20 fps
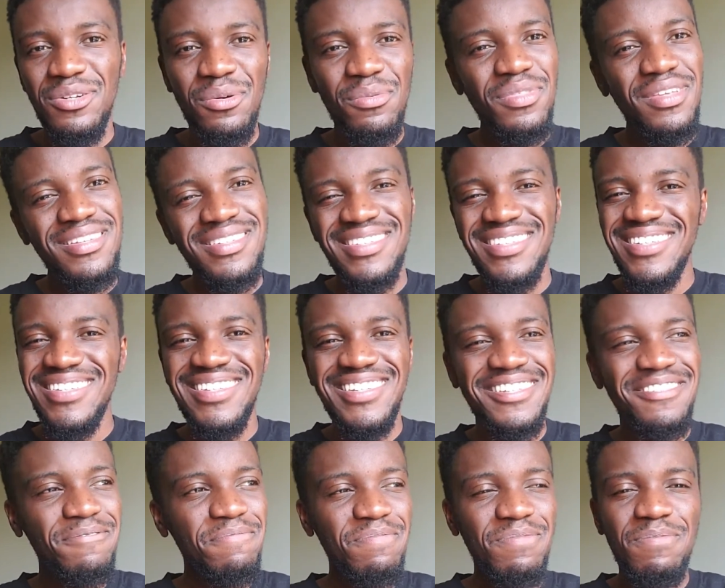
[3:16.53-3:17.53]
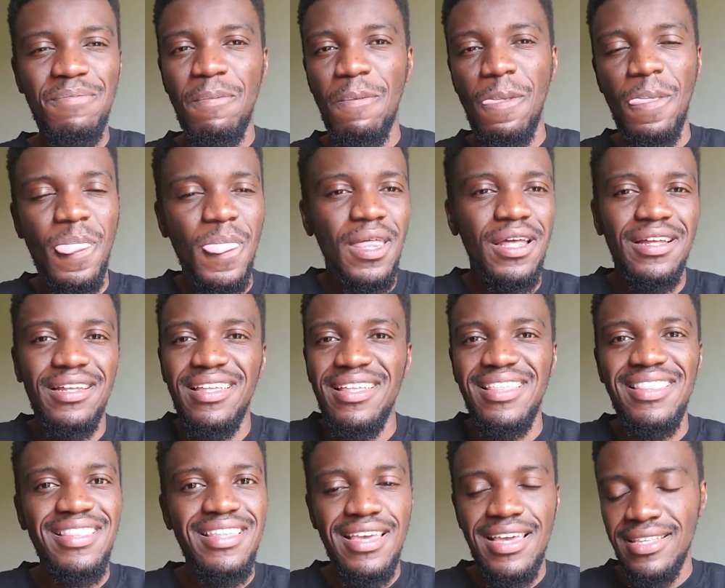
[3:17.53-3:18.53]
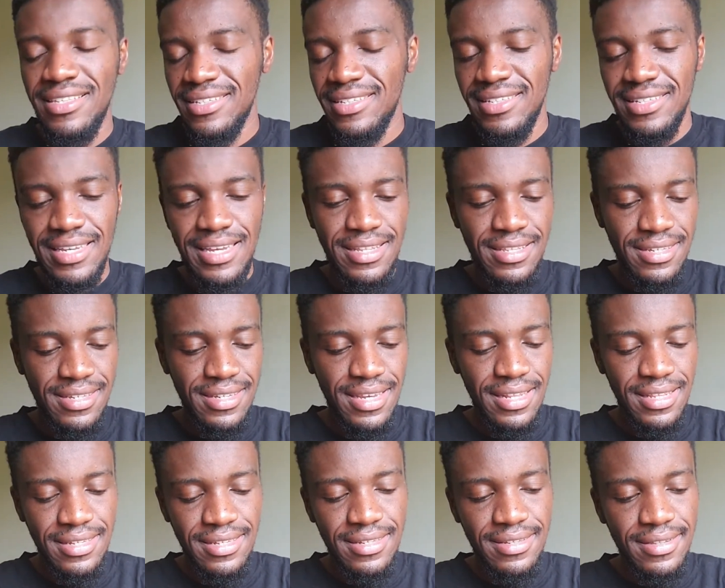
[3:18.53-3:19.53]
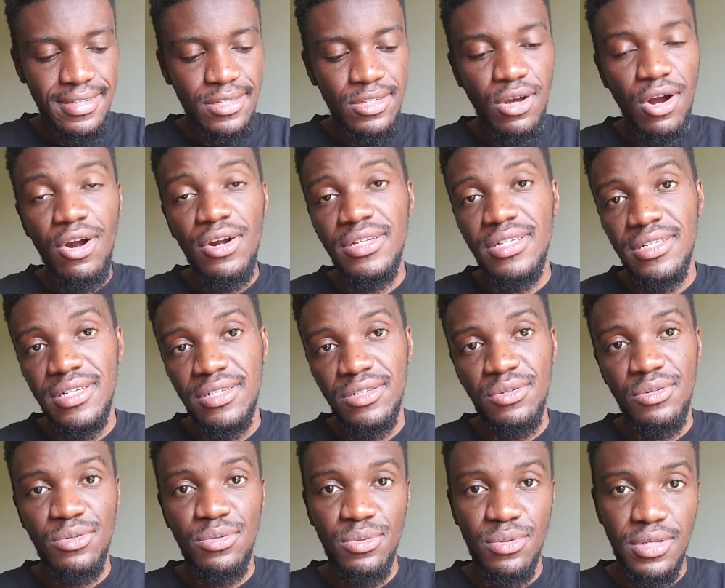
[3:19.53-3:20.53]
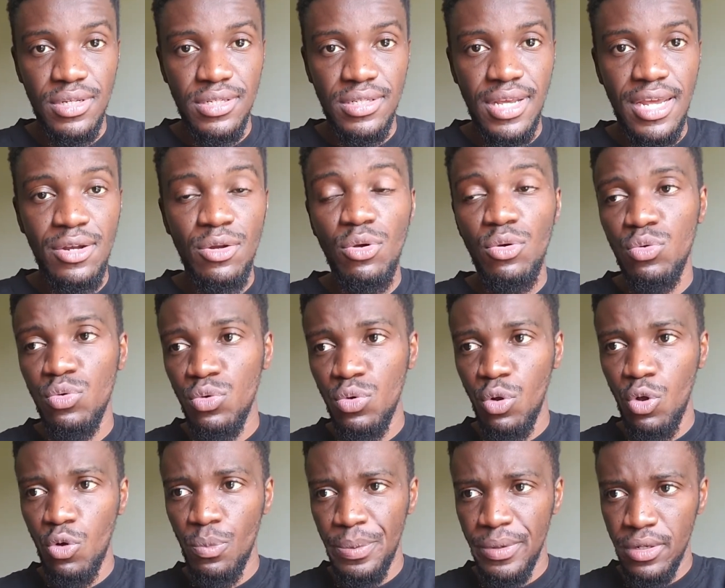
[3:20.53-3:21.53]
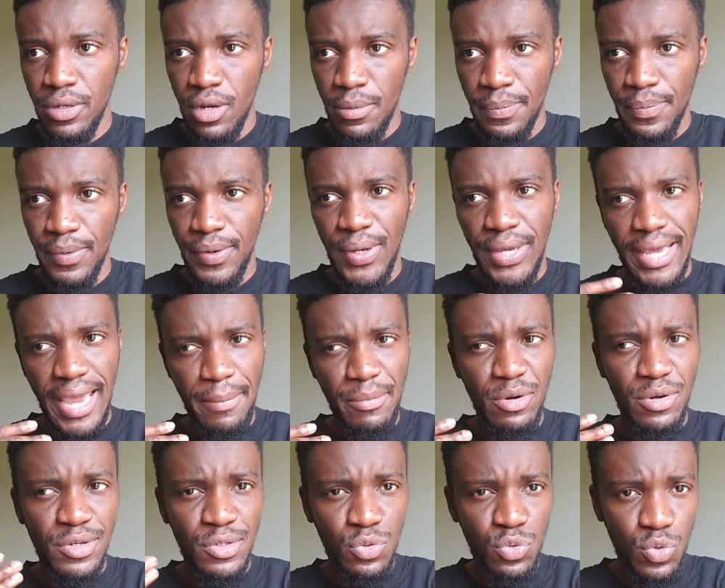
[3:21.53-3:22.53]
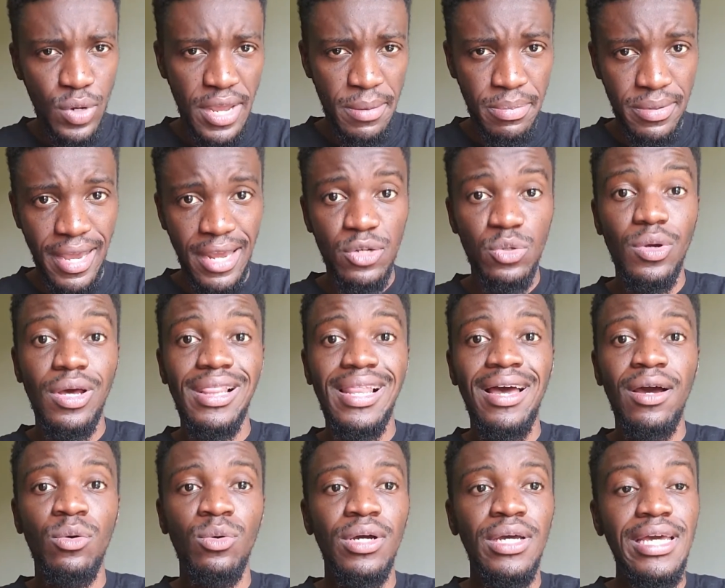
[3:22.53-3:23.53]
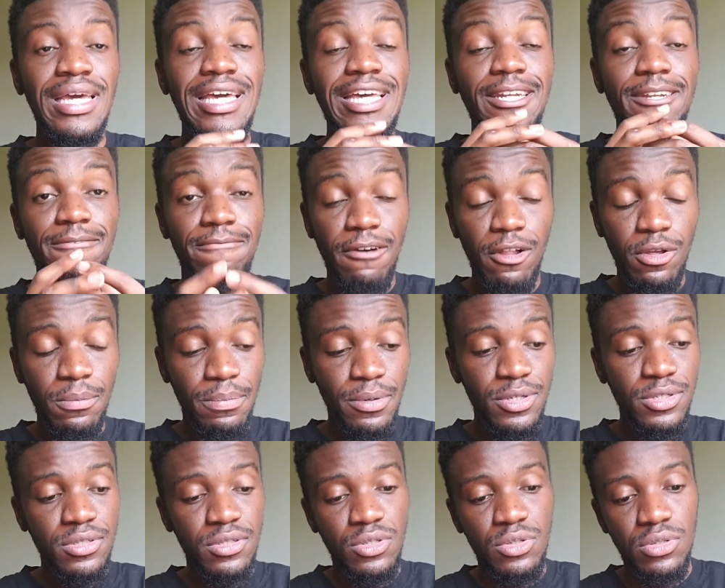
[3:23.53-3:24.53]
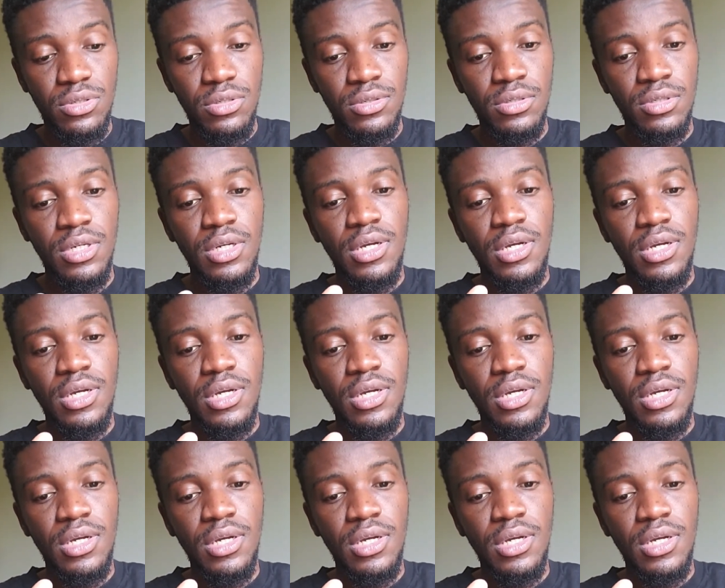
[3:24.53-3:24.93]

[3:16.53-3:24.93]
There's just, it's disheartening to do this. I know Google opened up Camera 2 API to allow developers to